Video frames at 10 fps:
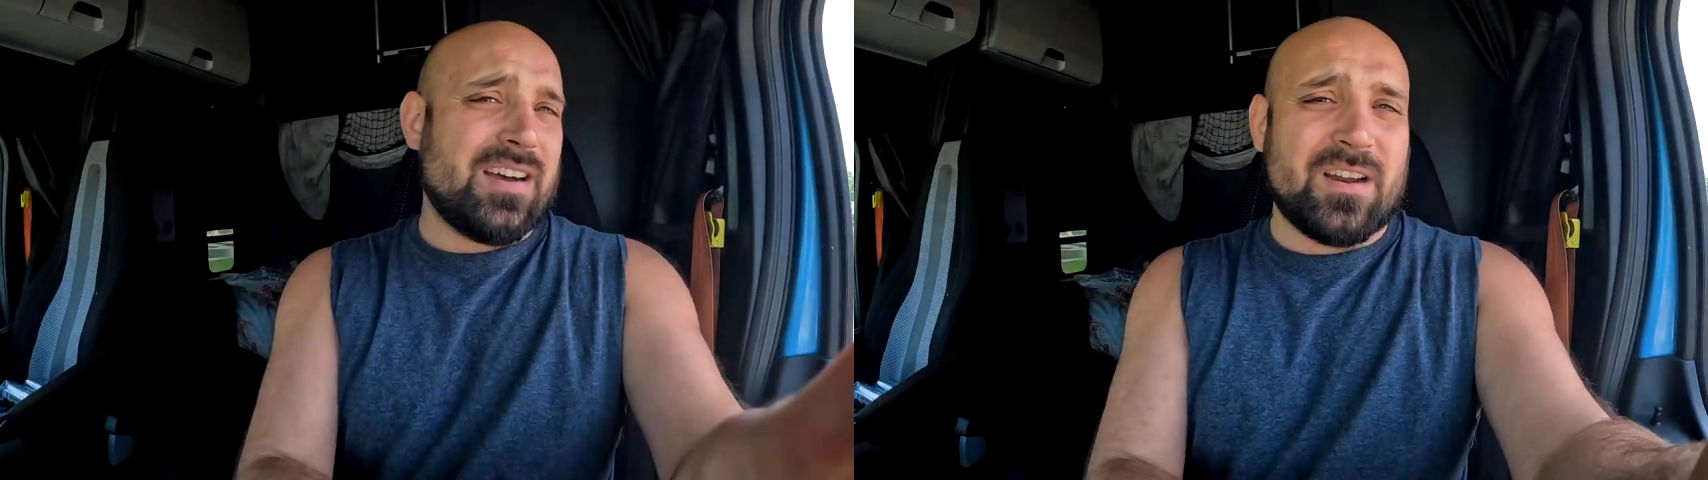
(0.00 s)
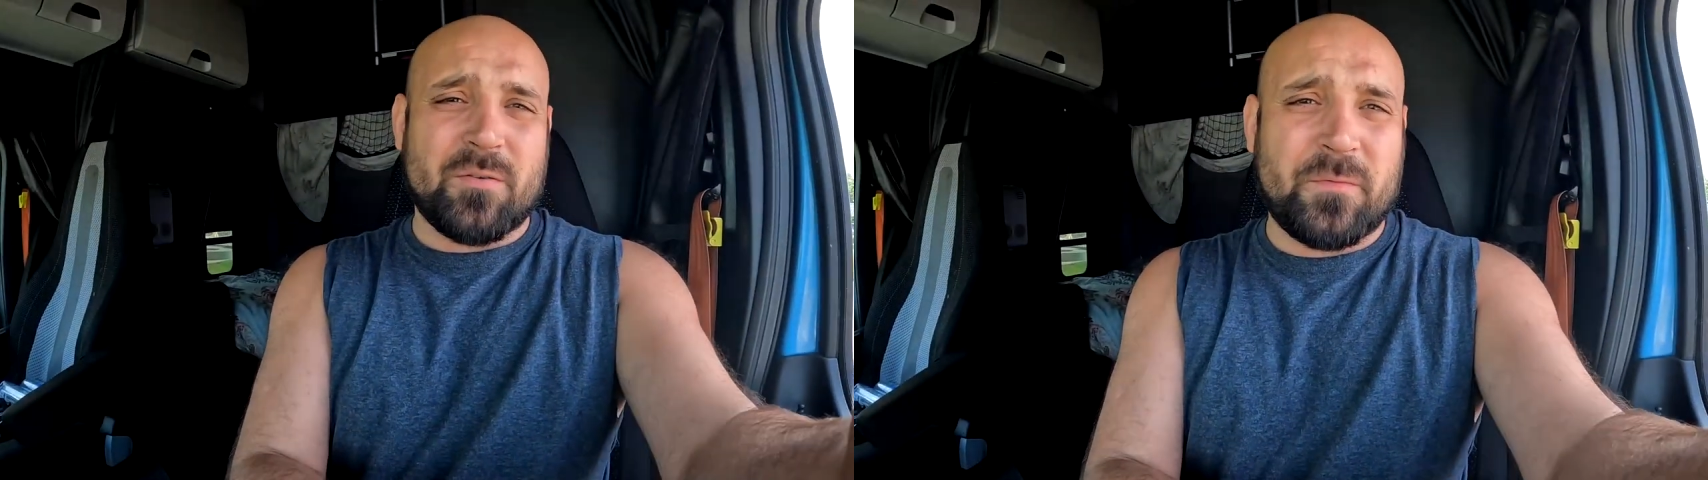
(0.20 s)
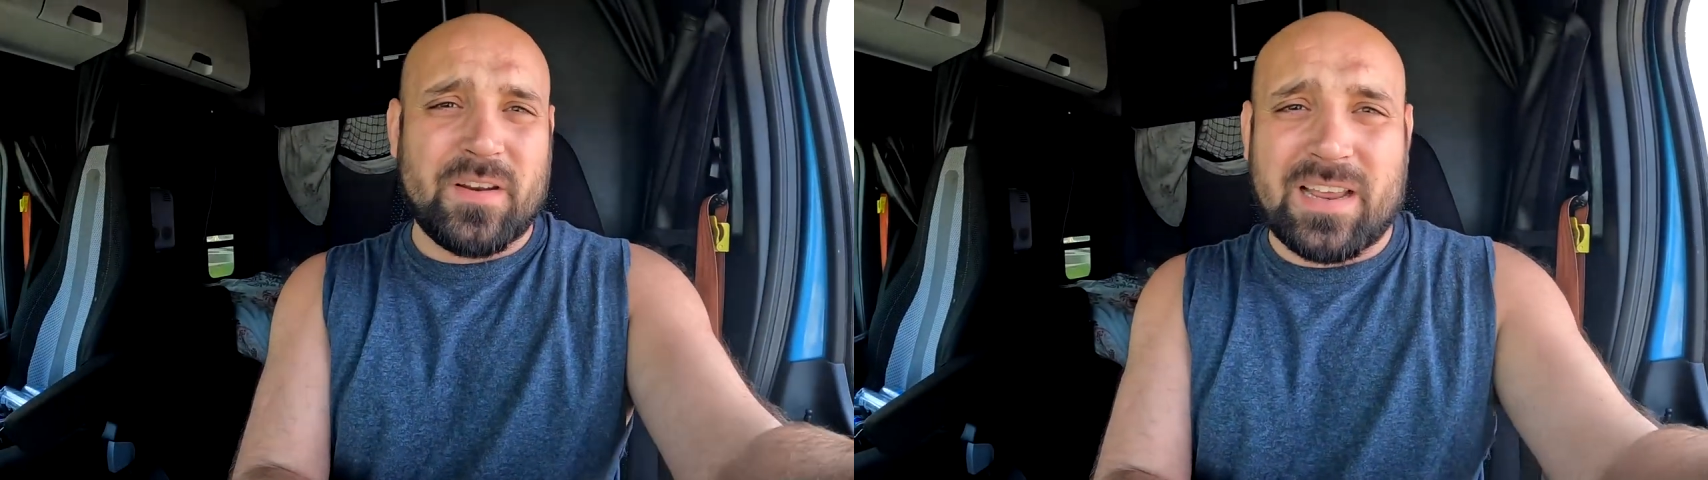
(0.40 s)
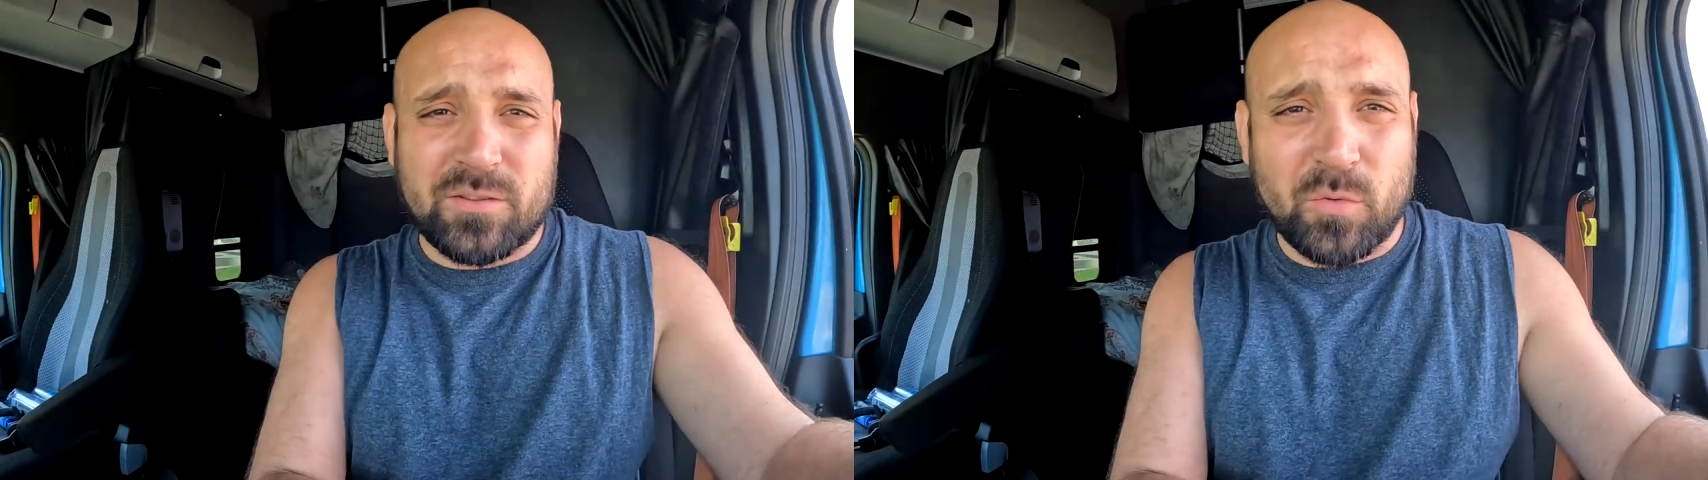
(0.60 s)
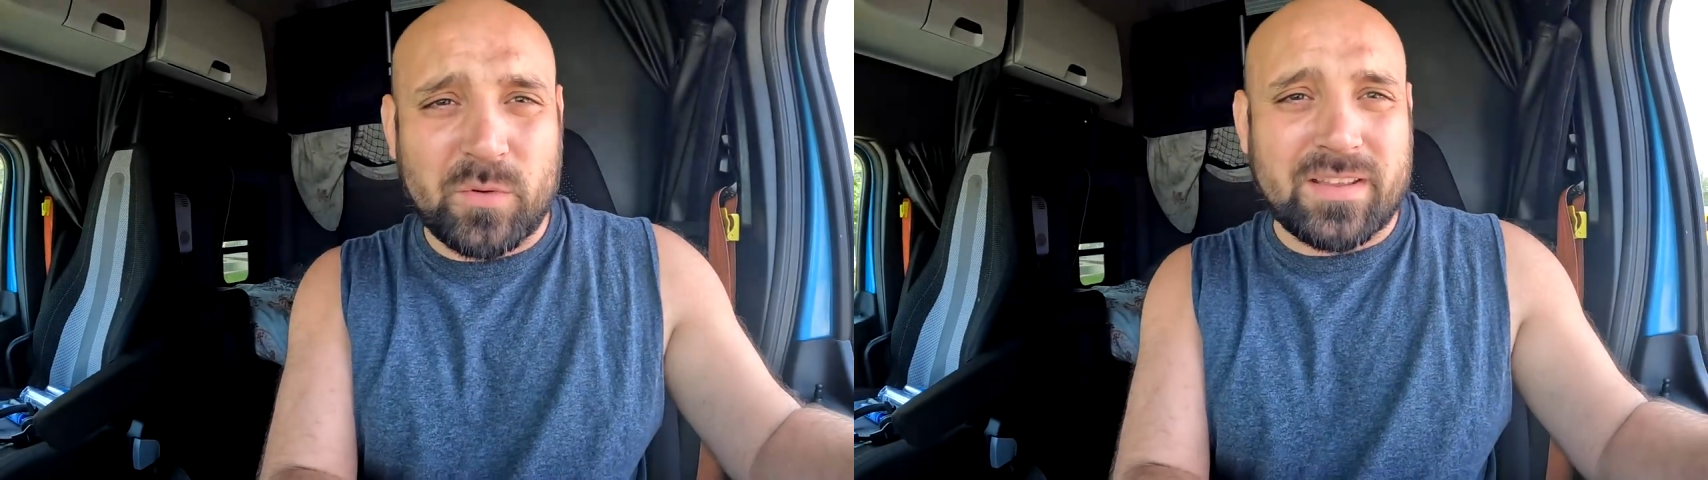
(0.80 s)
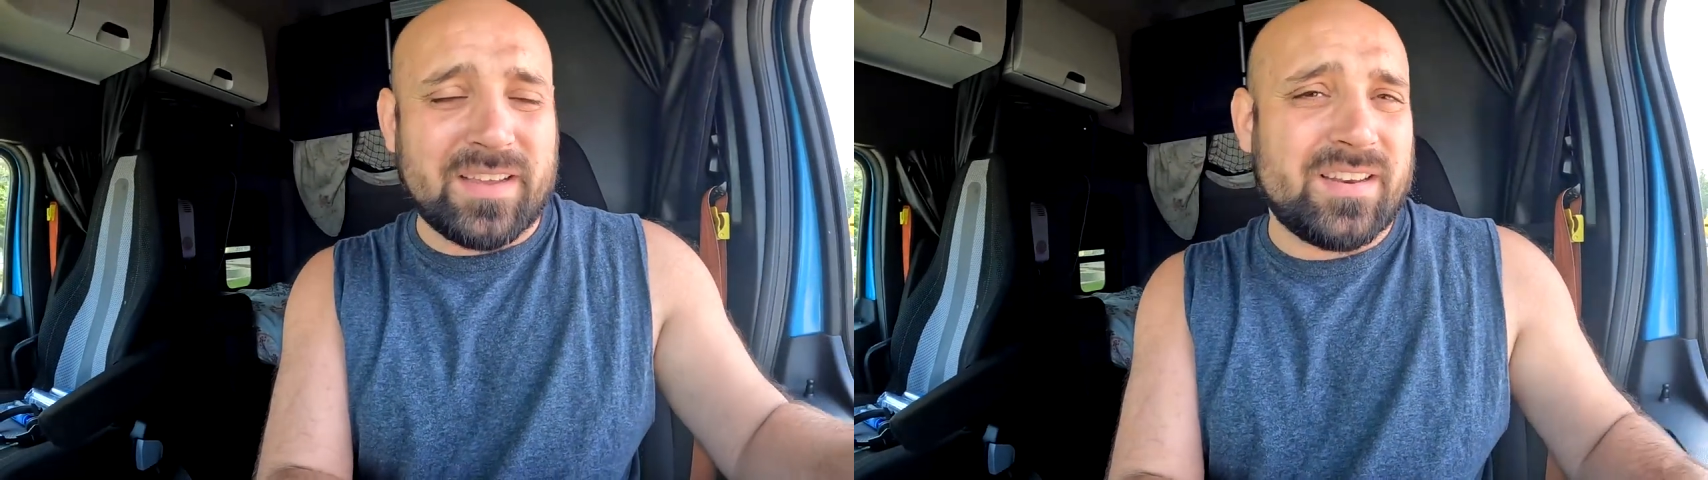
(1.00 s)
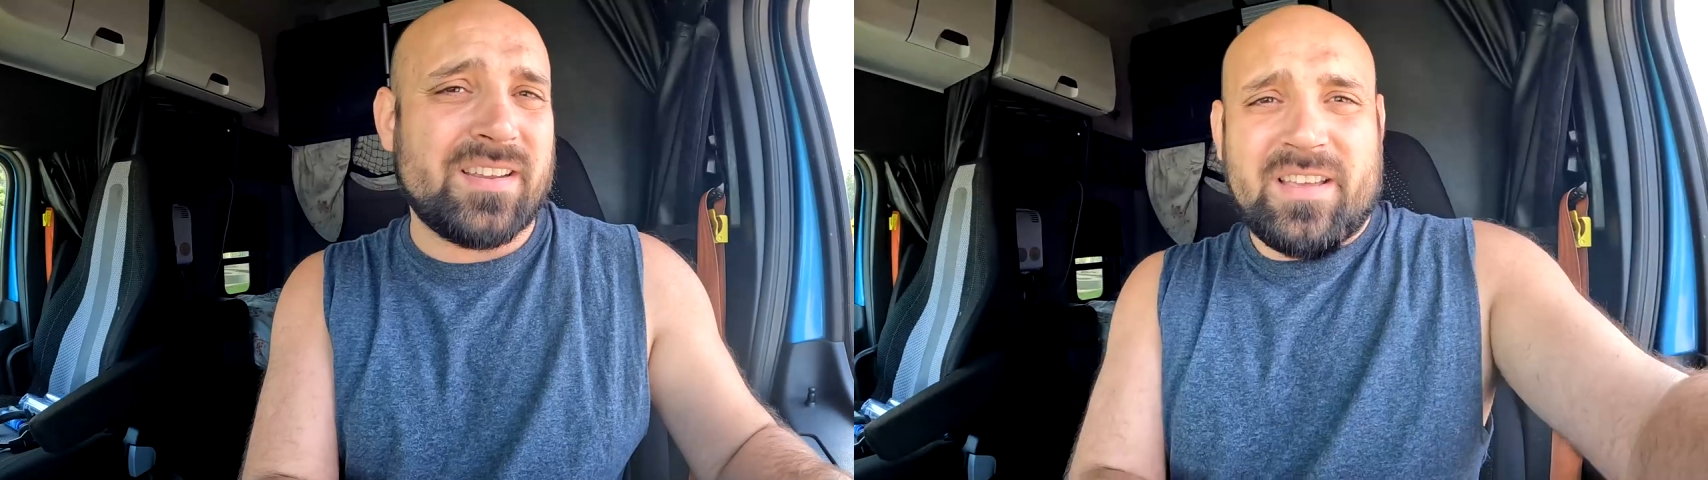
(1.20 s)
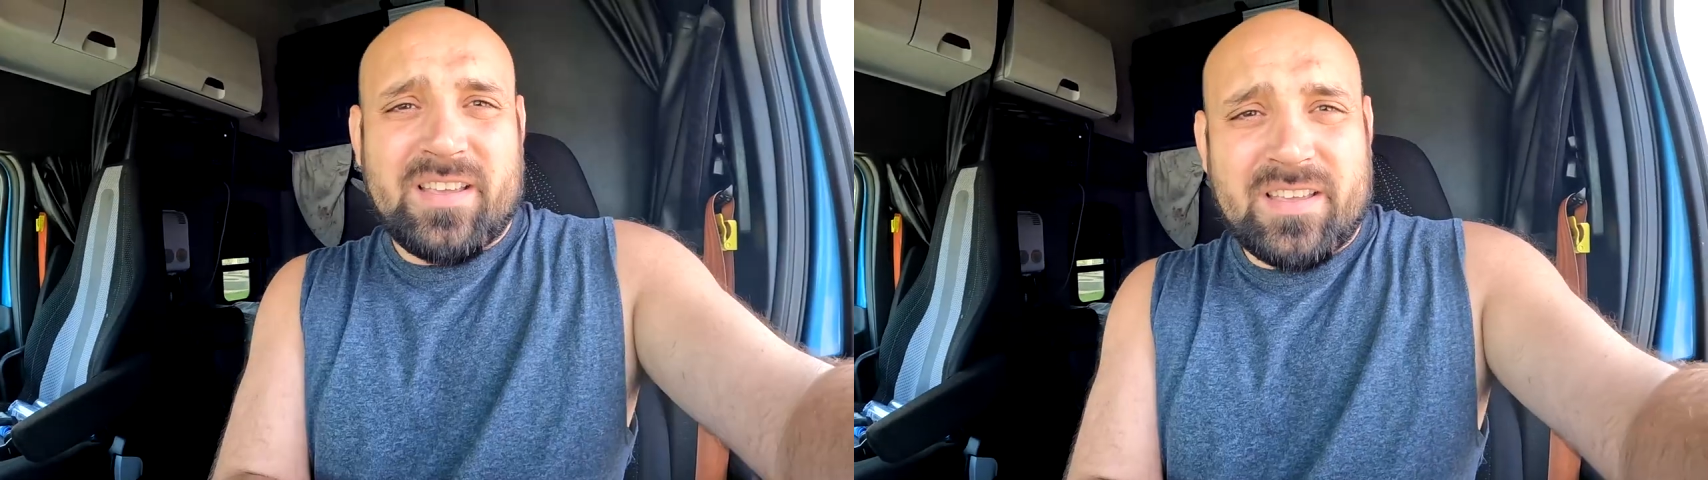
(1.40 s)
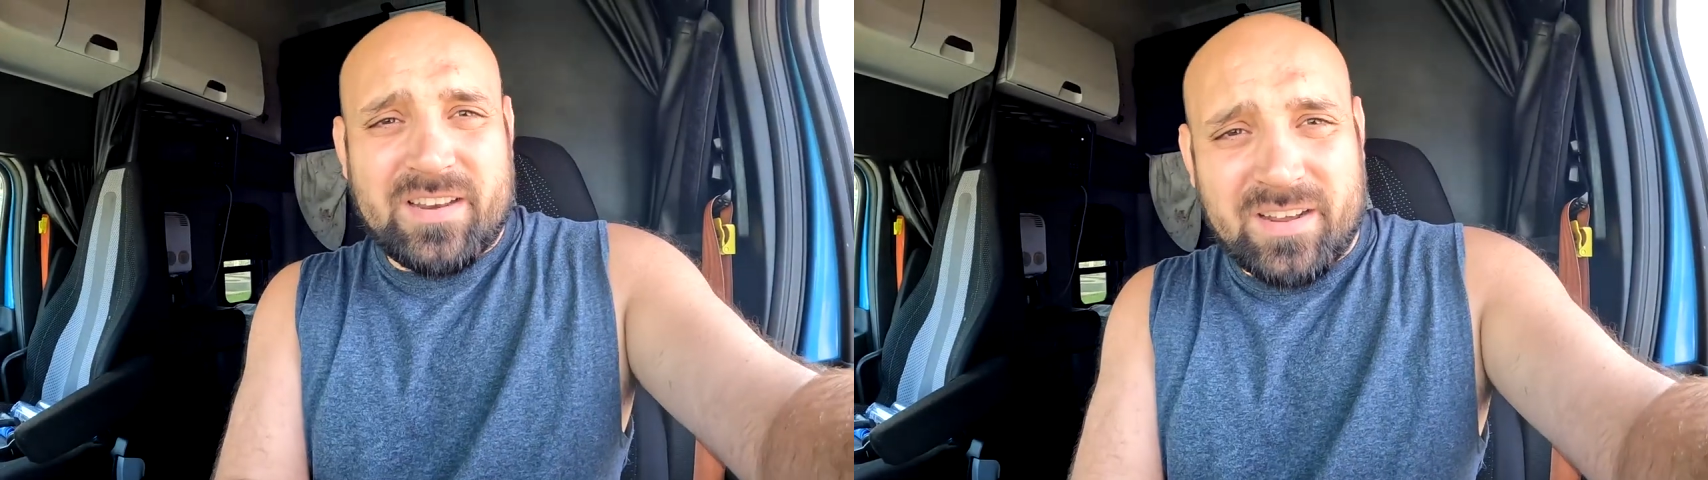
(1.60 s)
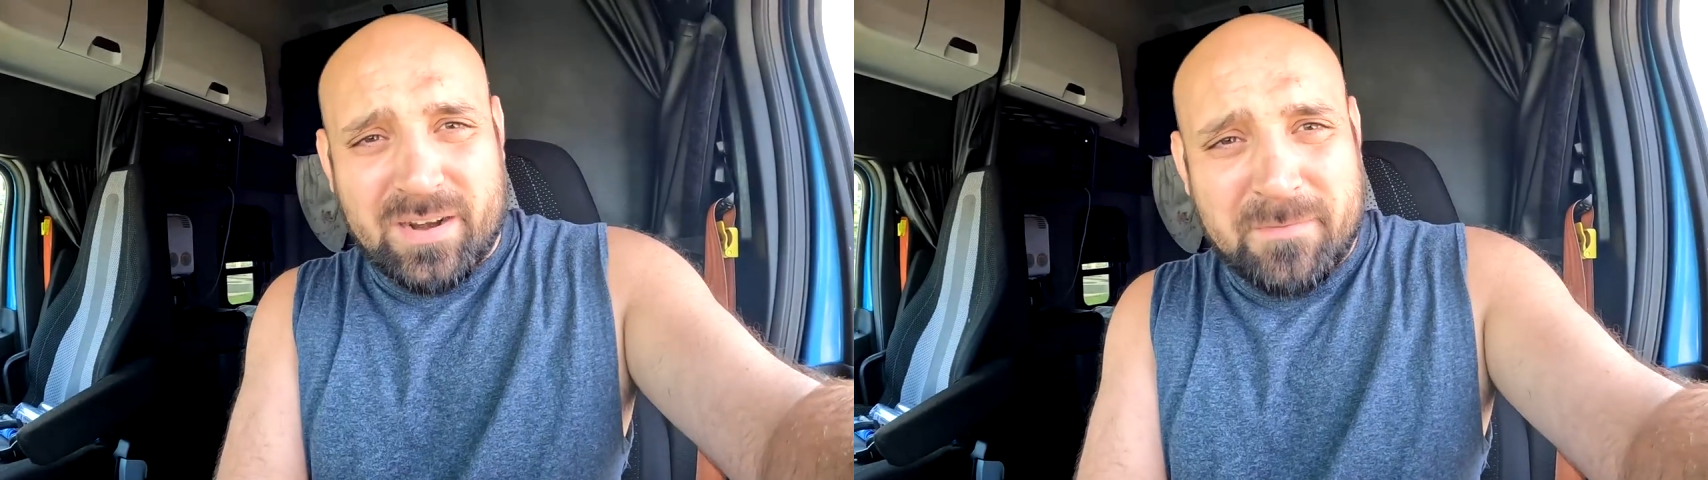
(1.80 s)
I don't feel like doing that. You
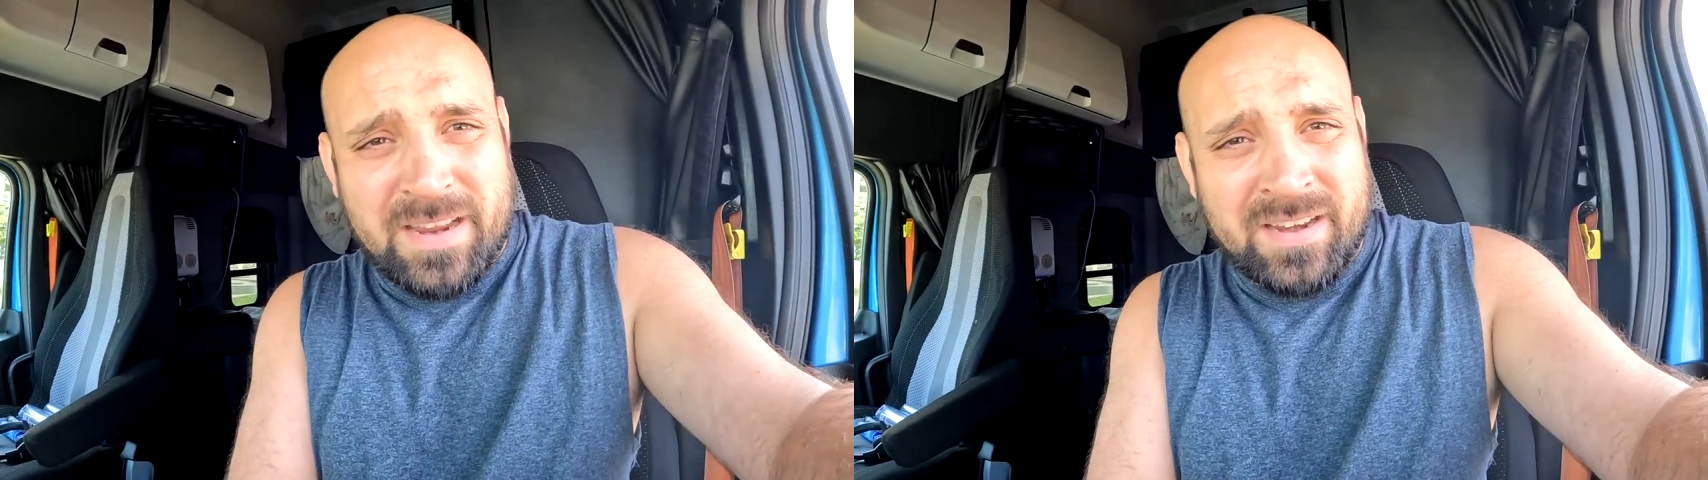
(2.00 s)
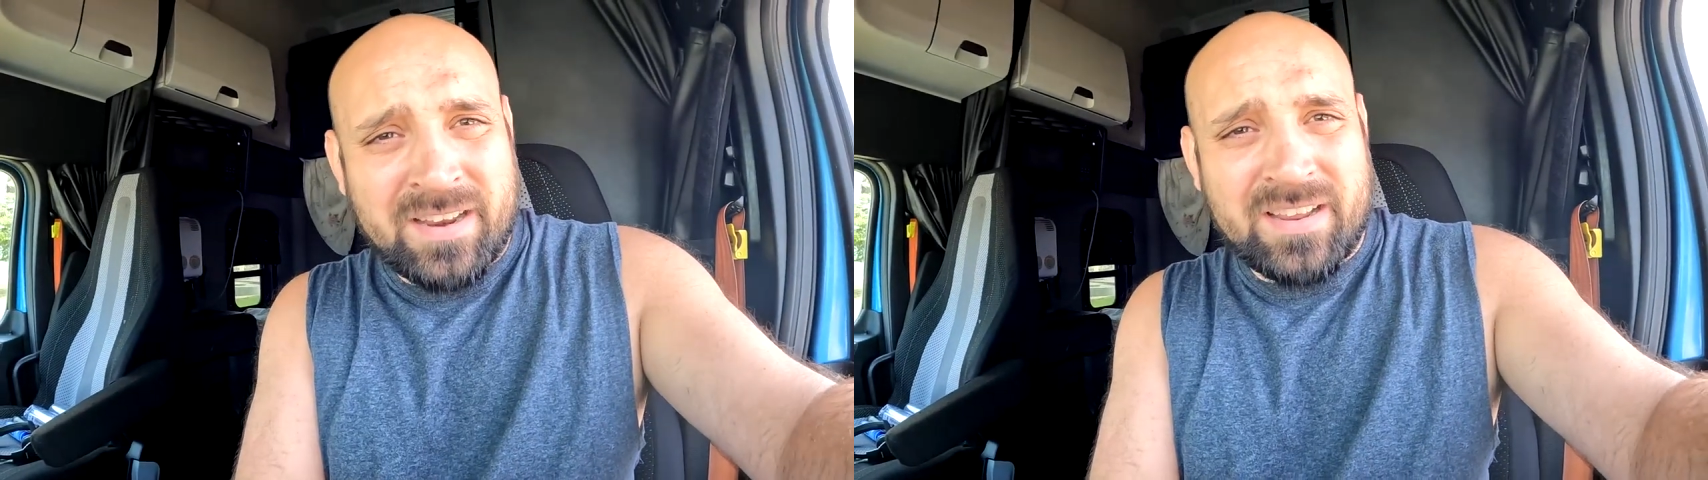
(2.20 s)
know what I mean?